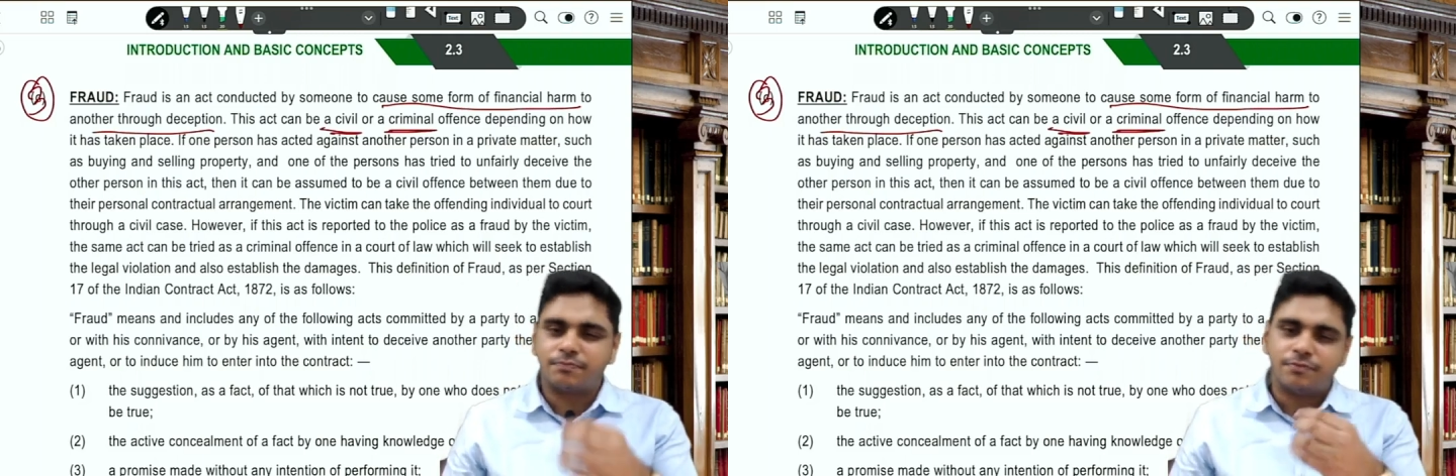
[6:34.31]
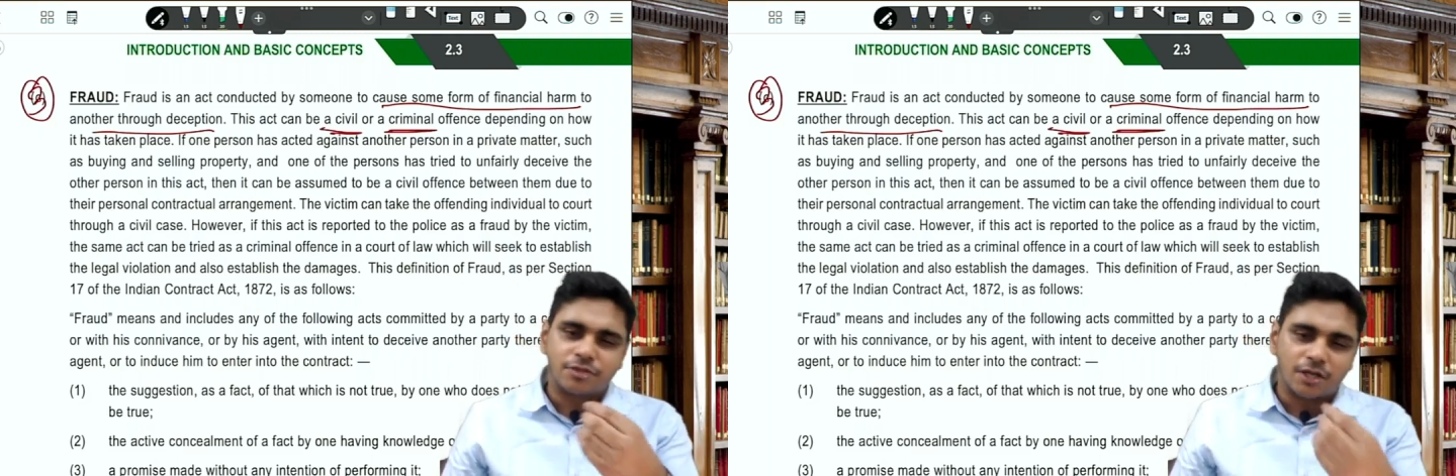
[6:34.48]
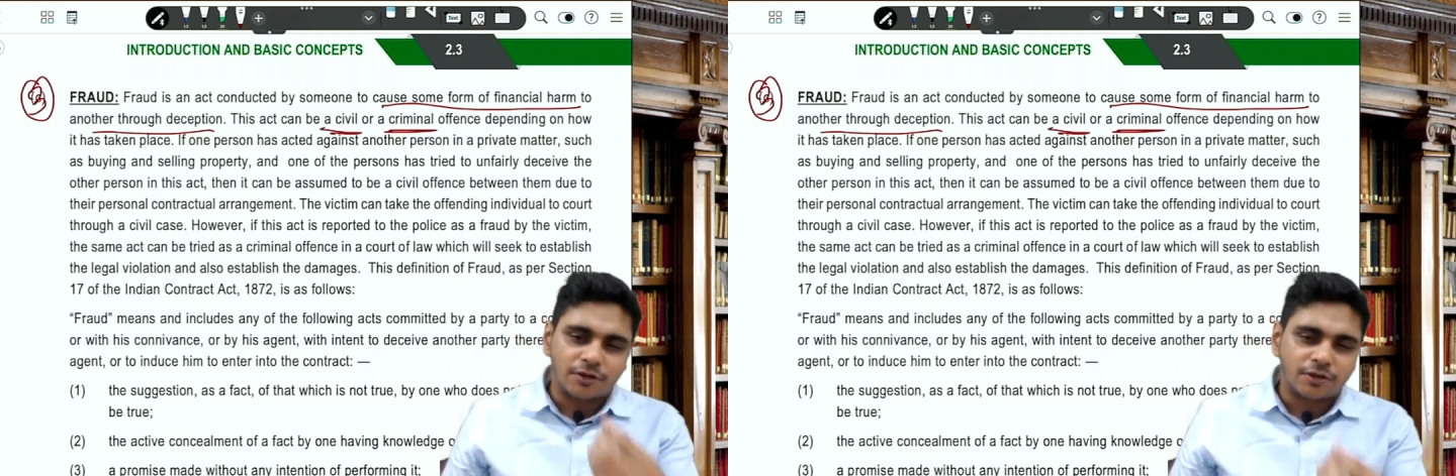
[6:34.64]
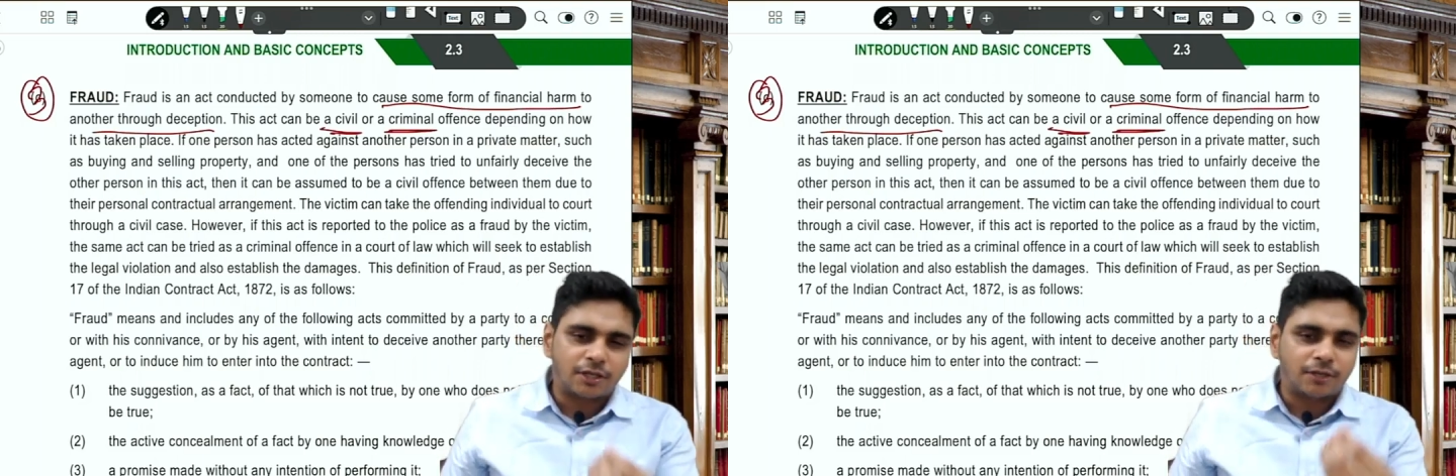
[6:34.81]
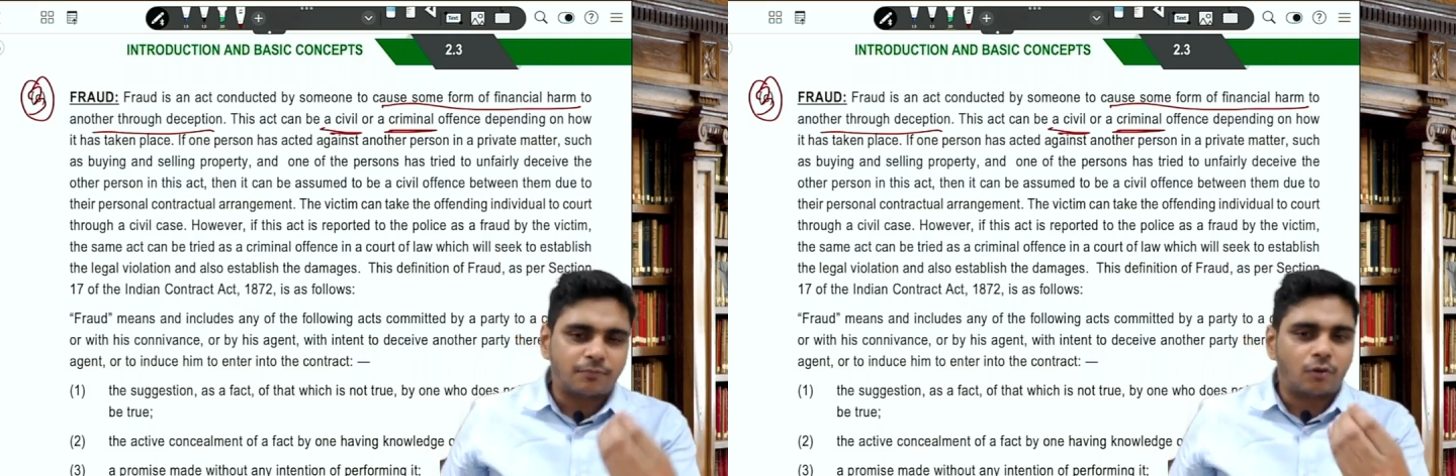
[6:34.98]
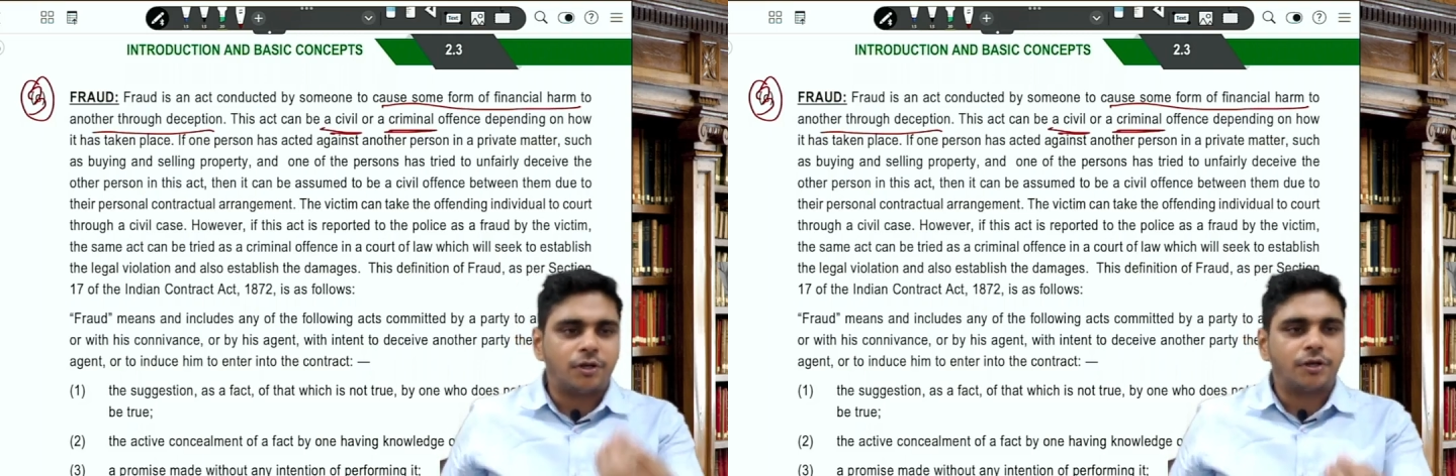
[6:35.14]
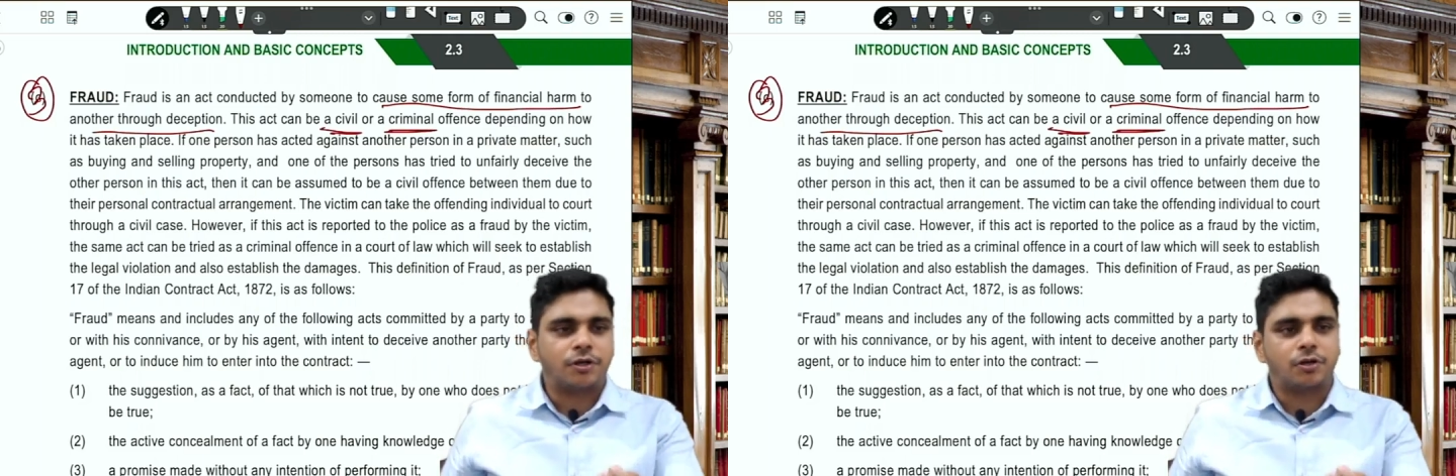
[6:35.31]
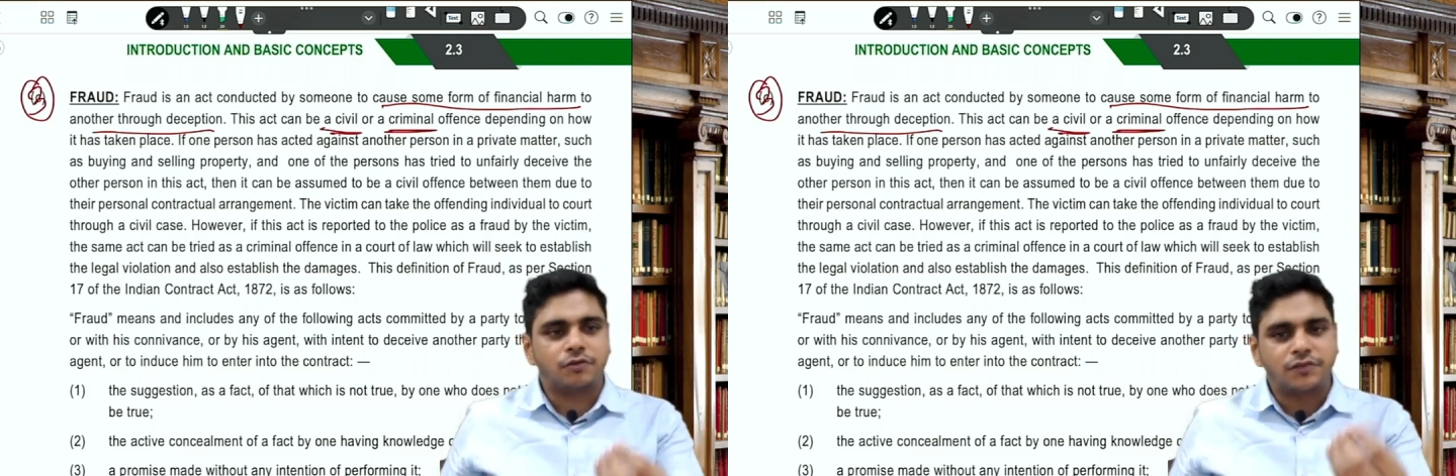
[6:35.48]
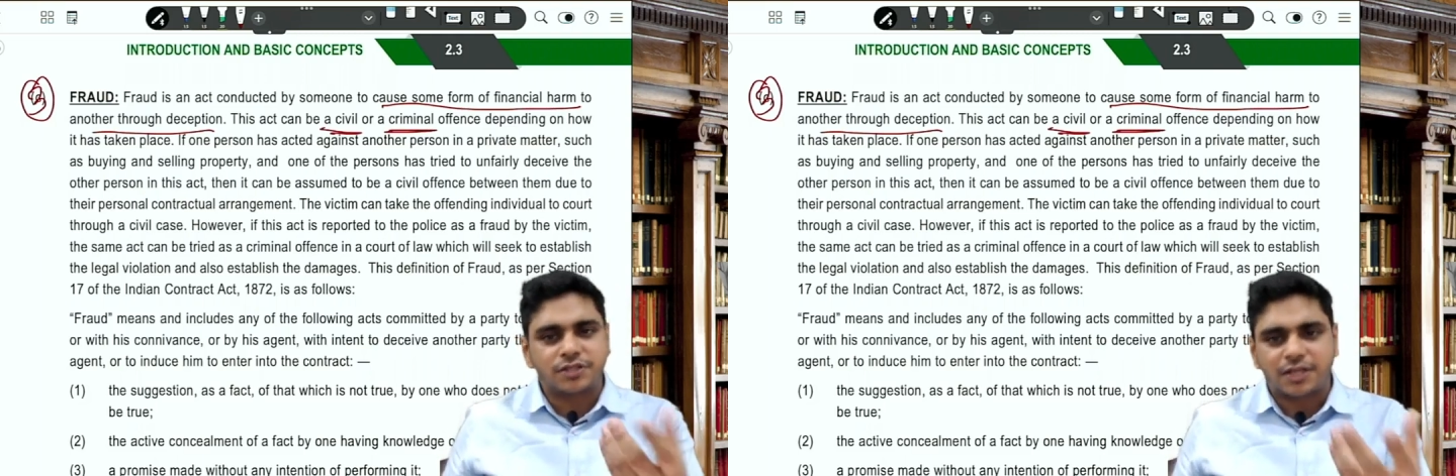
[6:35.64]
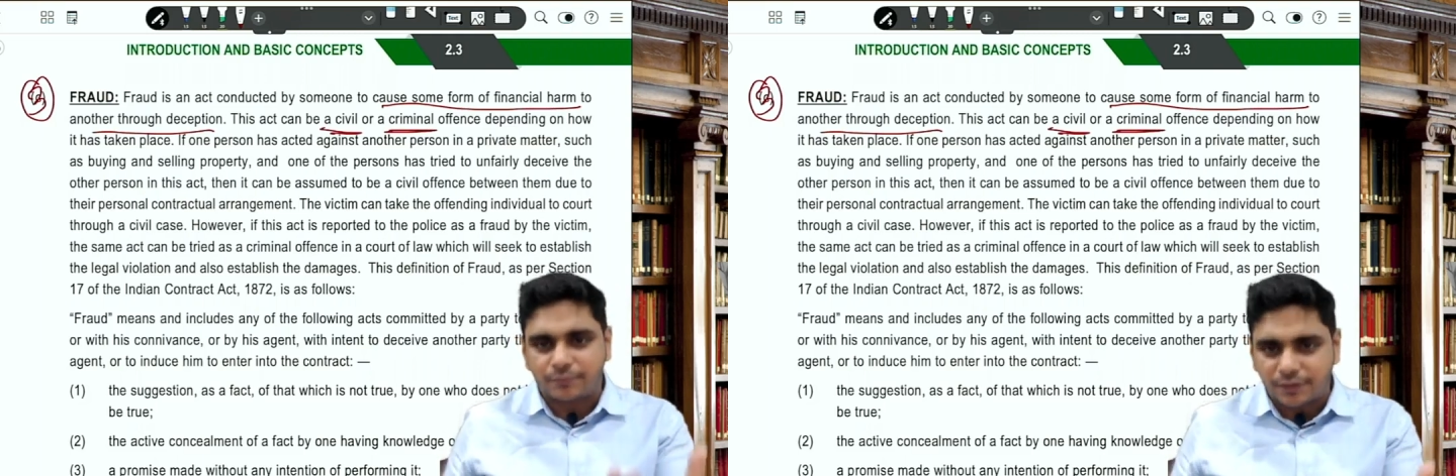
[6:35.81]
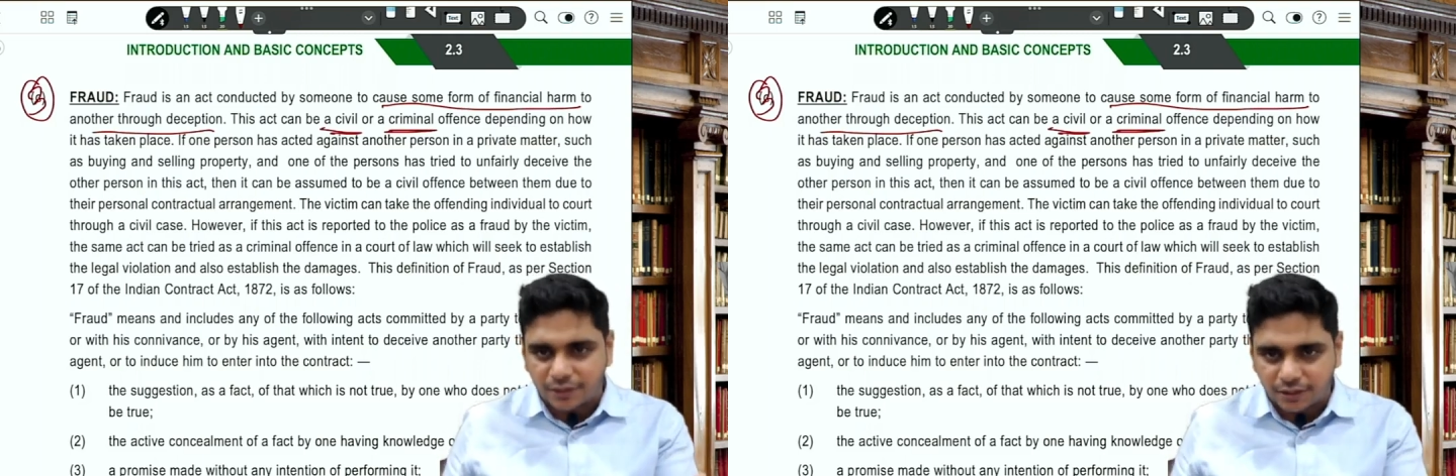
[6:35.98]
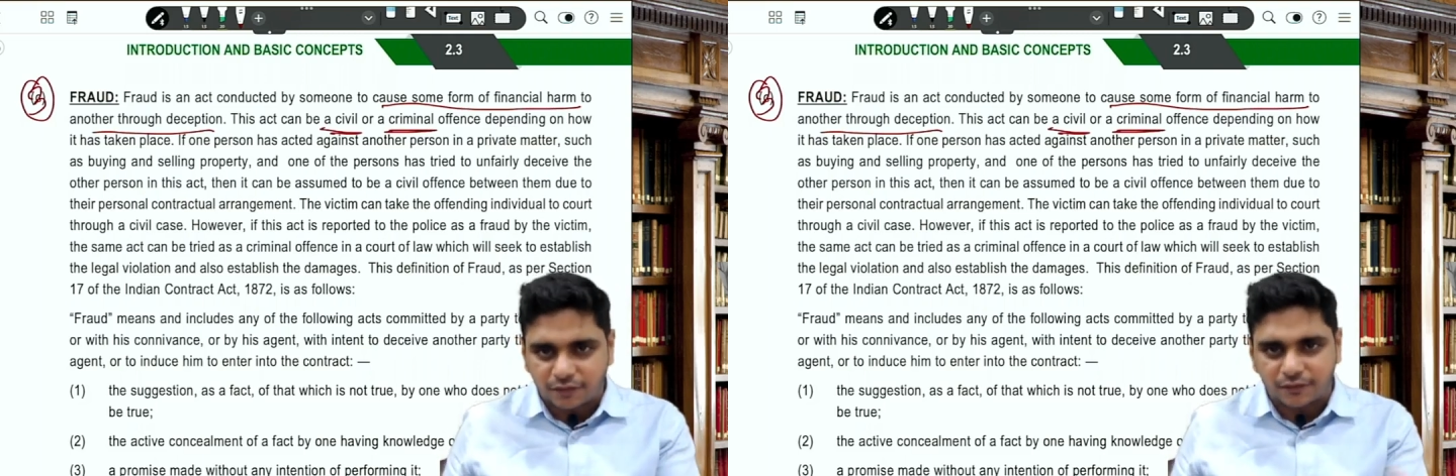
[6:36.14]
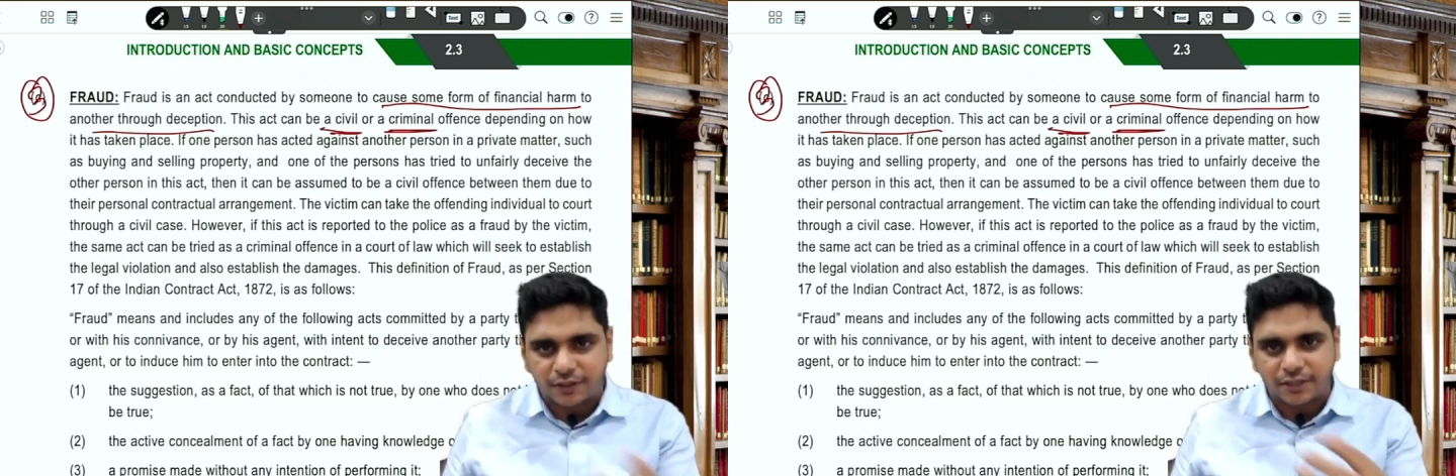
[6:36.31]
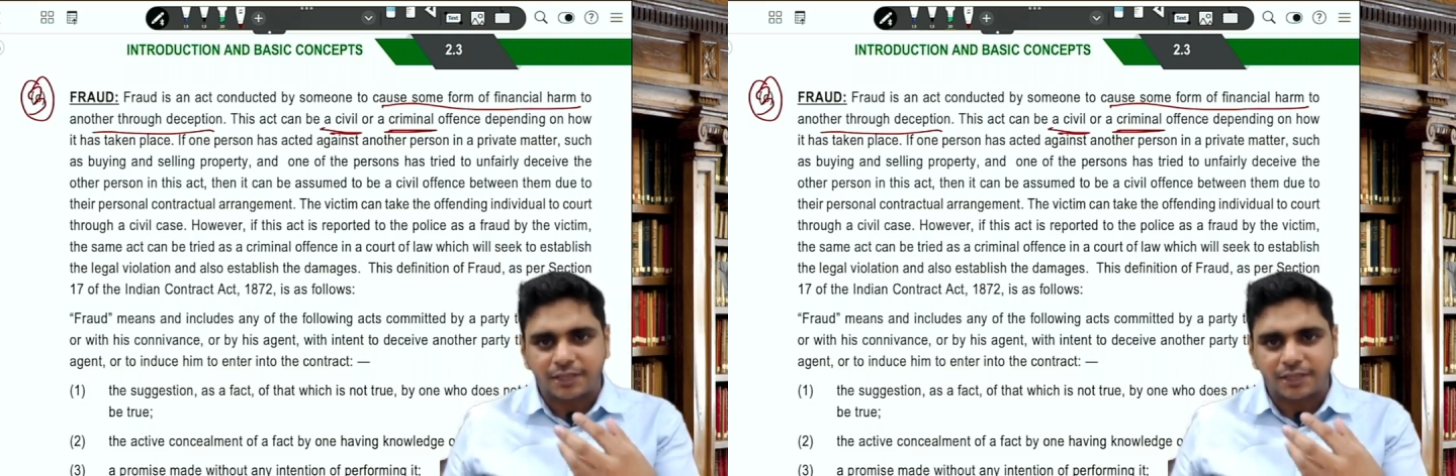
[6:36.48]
generally a monetary loss which can be recovered.